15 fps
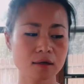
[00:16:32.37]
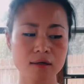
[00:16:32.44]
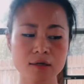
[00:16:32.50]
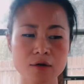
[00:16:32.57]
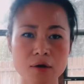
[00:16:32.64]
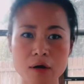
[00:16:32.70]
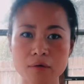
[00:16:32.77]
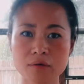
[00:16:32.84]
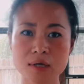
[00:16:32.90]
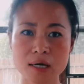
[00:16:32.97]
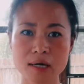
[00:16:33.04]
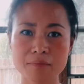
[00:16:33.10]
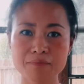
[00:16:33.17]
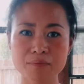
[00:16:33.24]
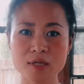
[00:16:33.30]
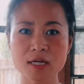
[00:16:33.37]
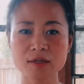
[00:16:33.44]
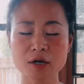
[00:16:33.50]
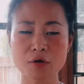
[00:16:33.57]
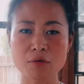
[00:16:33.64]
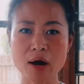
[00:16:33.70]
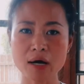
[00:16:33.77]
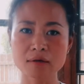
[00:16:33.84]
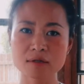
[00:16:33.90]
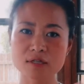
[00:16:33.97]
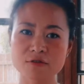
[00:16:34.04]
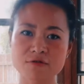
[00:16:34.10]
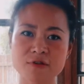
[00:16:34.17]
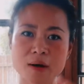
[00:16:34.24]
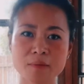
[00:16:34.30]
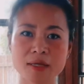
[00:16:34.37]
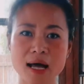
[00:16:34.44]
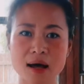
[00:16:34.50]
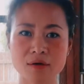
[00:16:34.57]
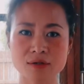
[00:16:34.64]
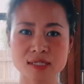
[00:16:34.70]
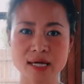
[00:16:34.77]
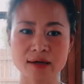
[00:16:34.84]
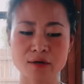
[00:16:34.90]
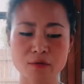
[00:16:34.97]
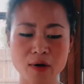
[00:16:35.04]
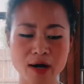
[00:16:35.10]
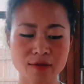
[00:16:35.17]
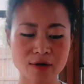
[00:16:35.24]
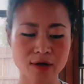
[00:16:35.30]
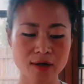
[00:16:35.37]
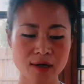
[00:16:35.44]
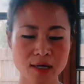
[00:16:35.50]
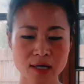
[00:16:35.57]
the ground from the outside weather.